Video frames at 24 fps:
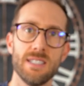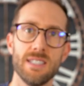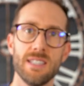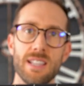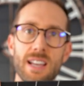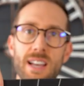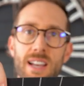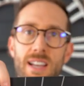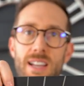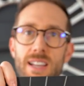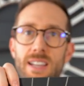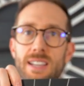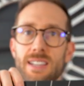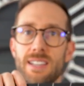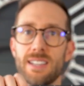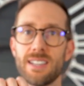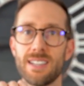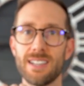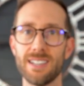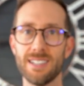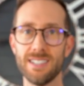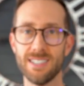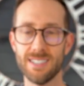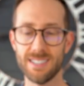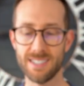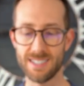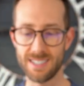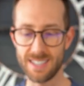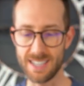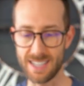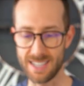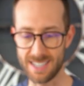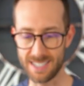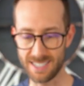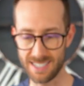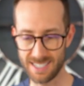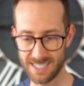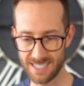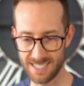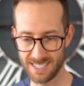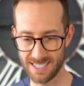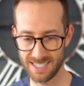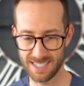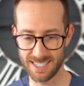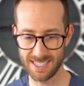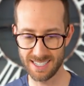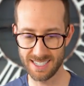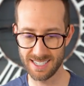like
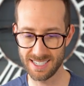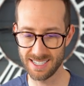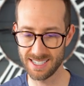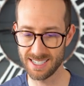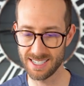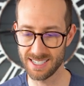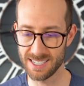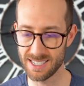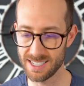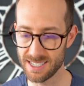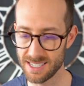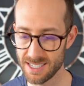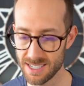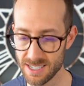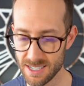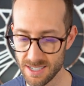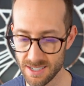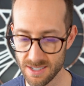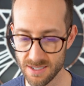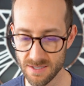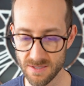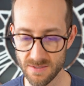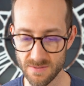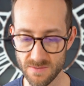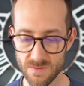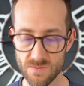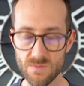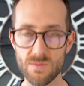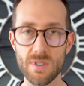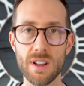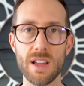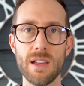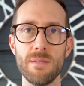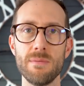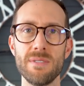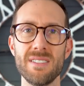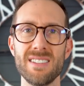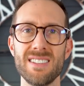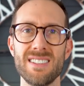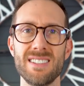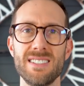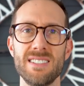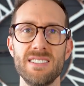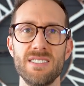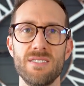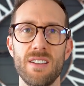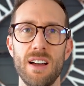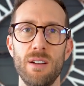this. Wait,
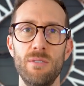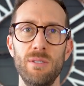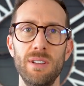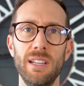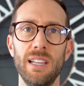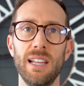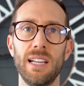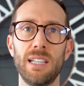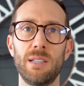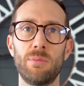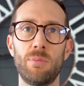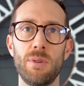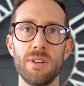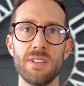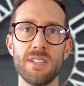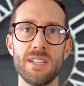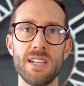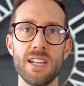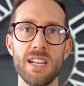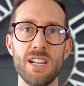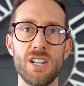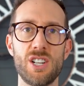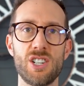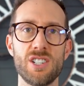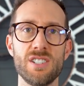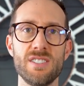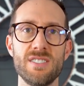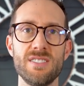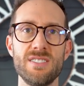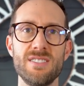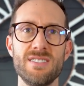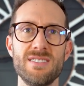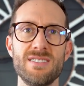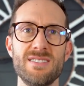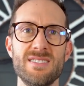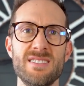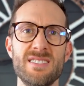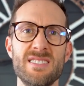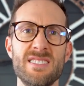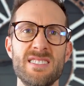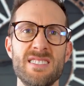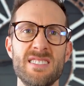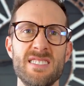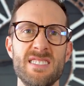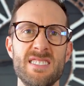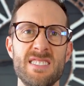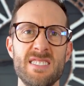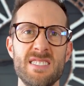I really like the presentation.
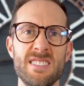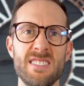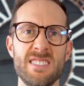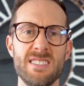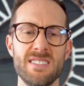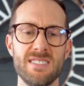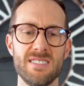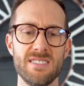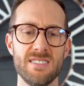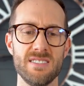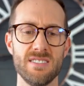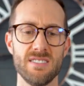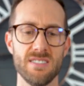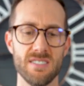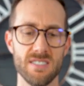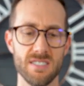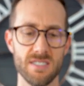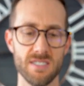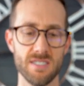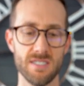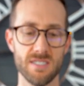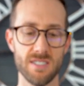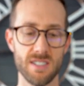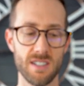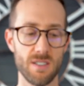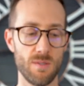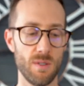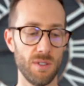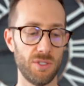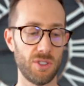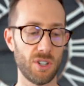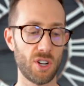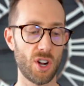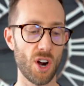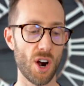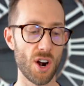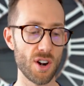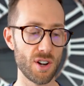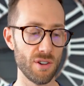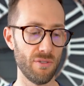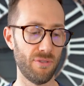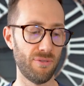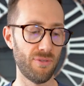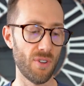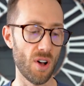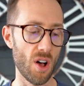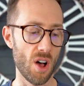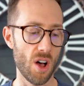Oh, I don't want the card to
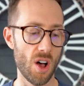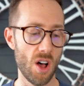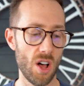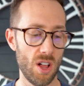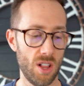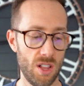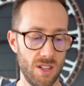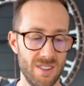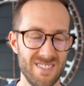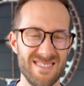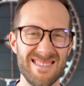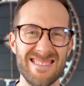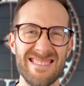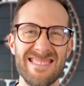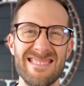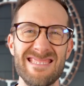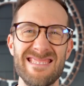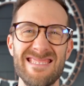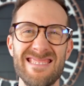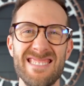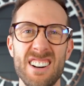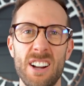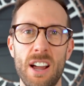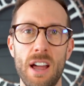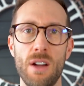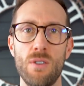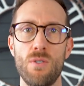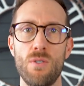fall. Okay.